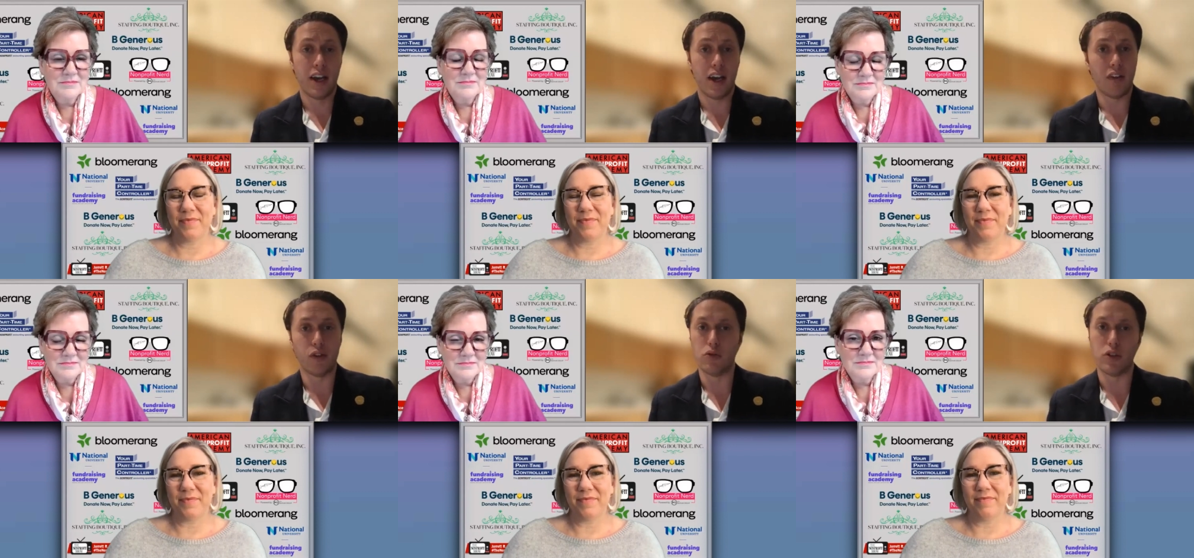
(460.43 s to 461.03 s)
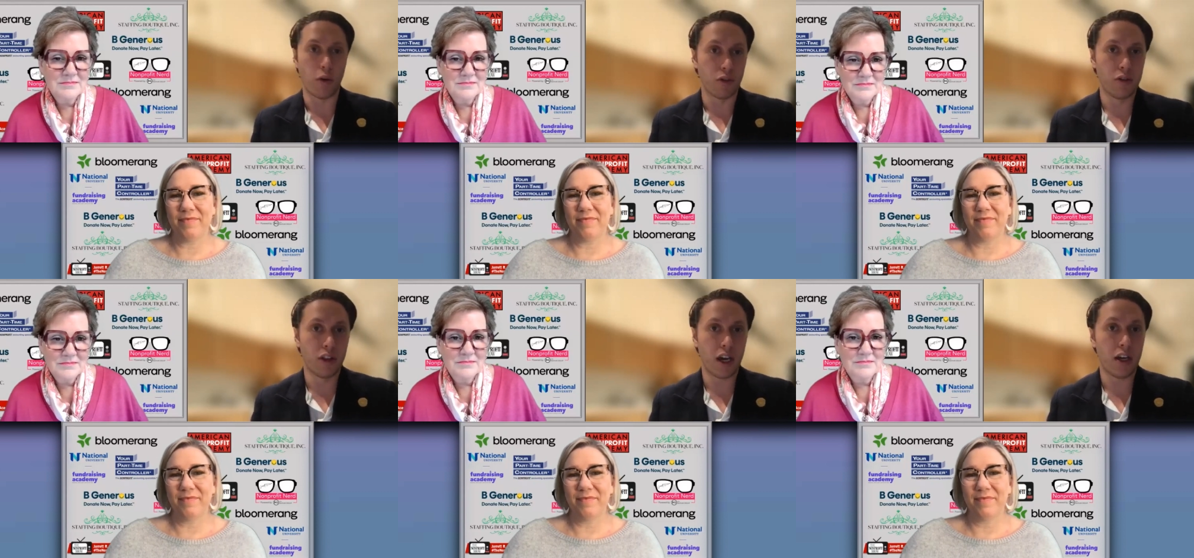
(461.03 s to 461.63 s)
Speaker 1: And if you don't
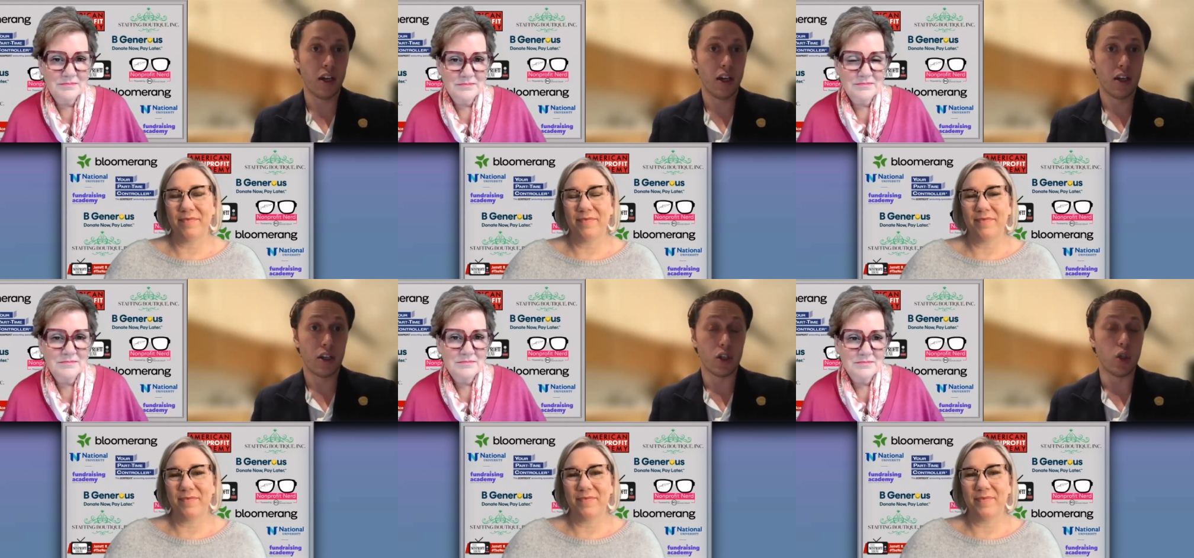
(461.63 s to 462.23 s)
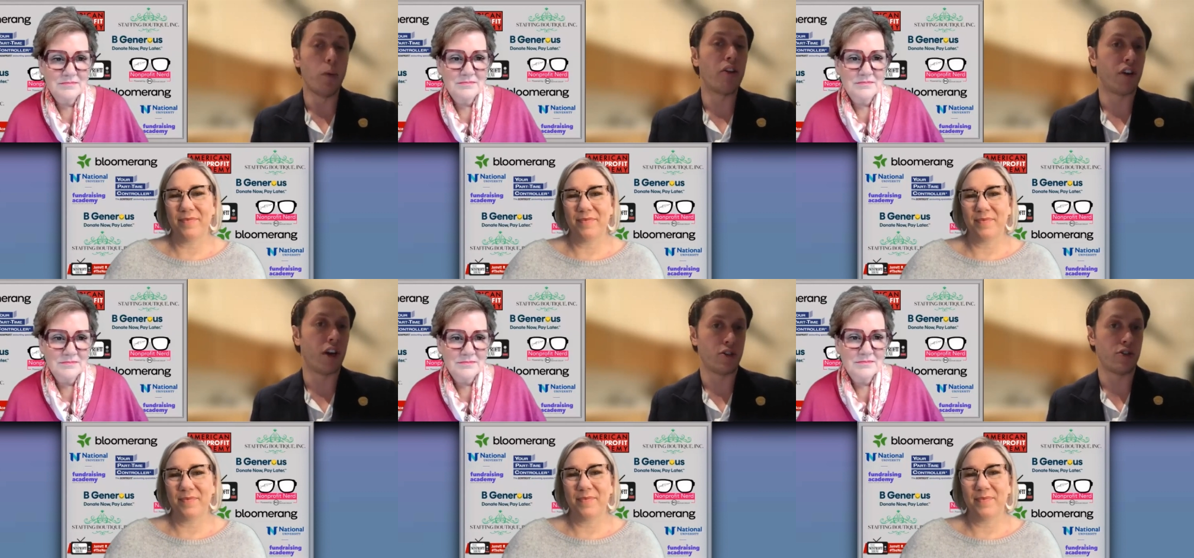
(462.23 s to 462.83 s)
do that, you might
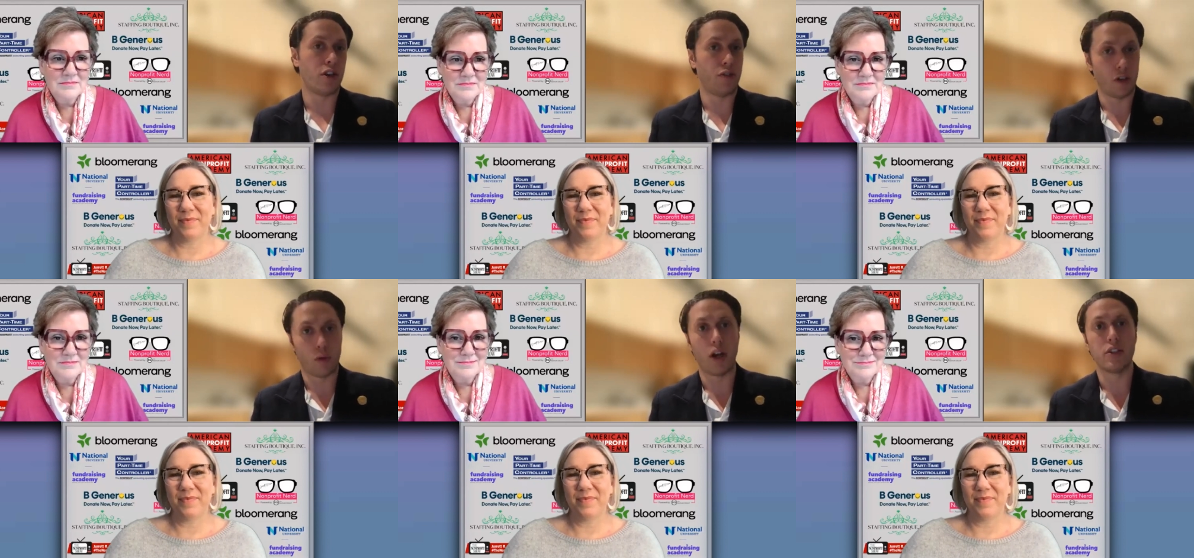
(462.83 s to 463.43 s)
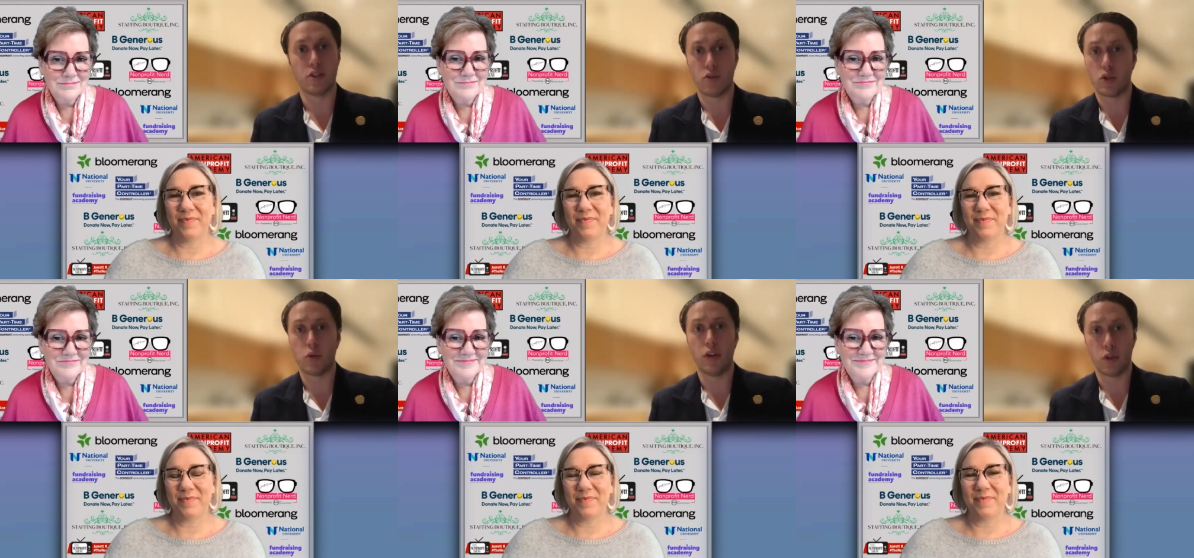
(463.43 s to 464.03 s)
find yourself in crisis or
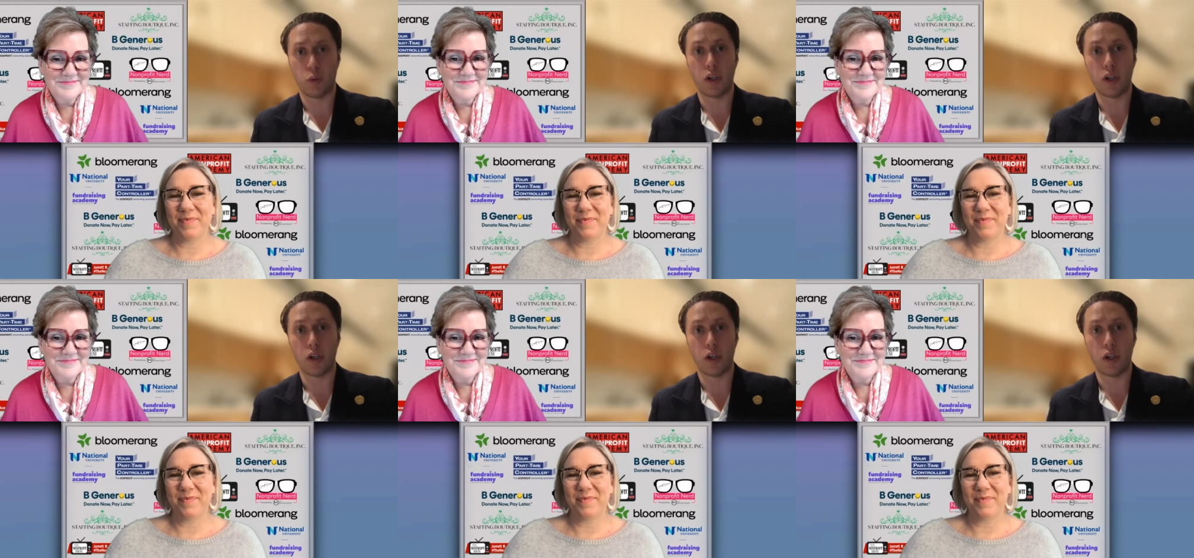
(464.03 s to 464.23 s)
in 20